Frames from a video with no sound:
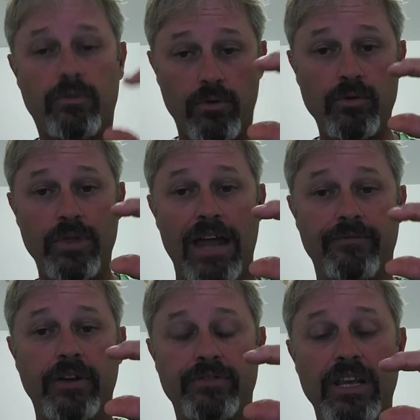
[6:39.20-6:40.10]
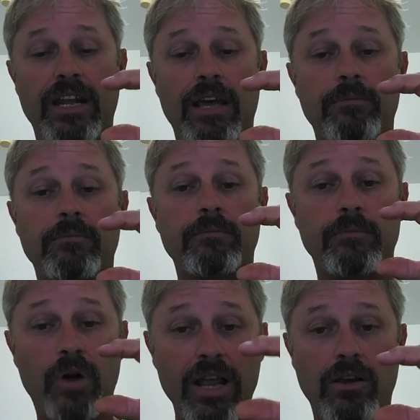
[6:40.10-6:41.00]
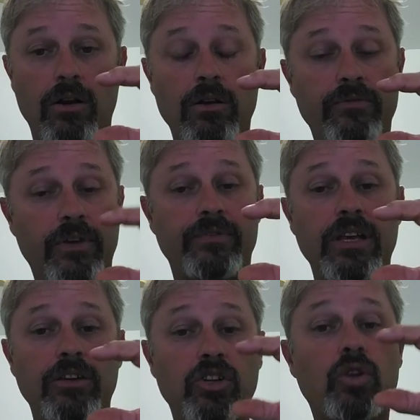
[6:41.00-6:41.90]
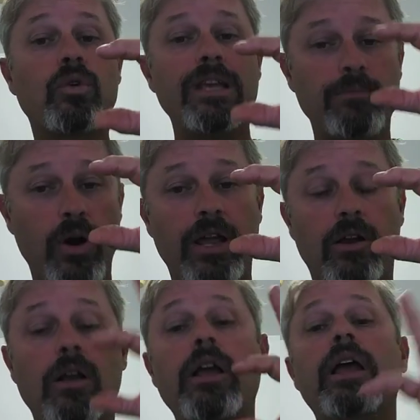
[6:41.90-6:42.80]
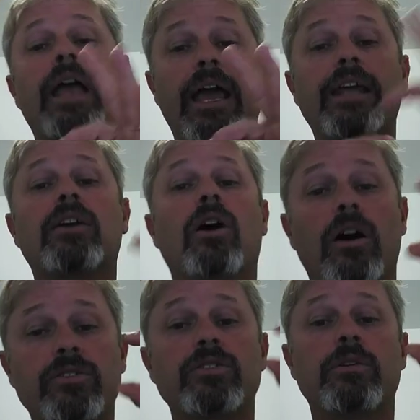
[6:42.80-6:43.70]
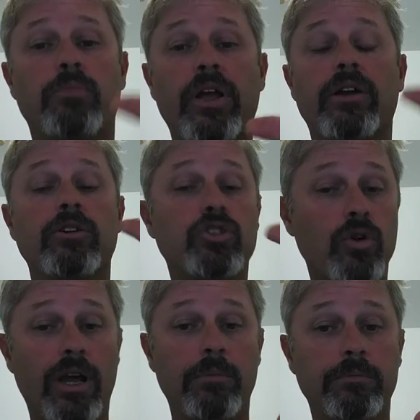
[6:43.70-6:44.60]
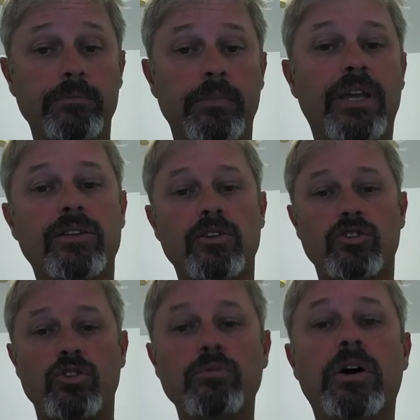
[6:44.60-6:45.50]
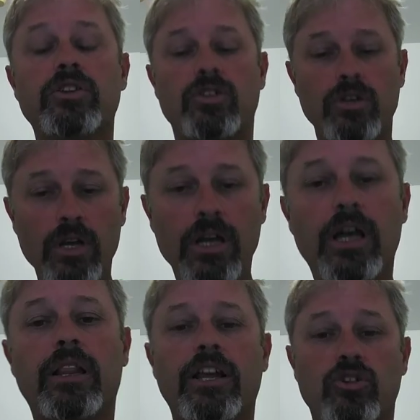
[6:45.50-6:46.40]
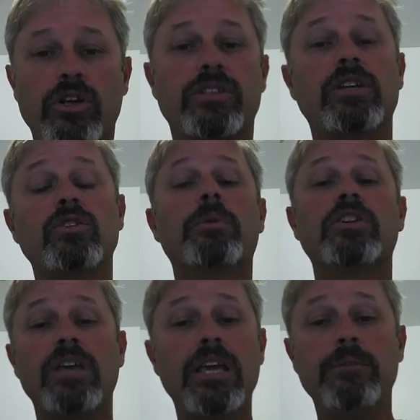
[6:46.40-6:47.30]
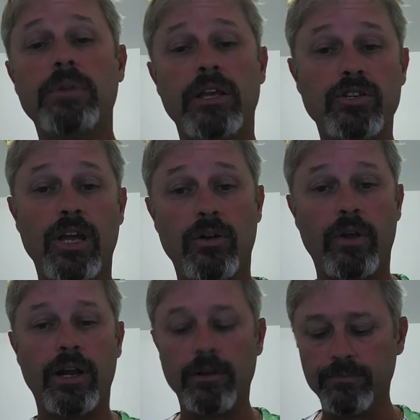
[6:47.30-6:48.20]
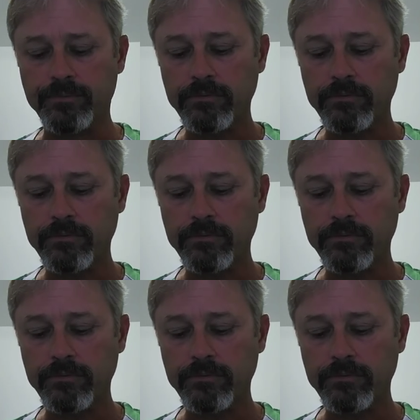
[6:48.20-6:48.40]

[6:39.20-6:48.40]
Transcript: through that 15 amp breaker, 15 degree breaker, and it causes the breaker to trip because there's too much electricity, too much heat being generated.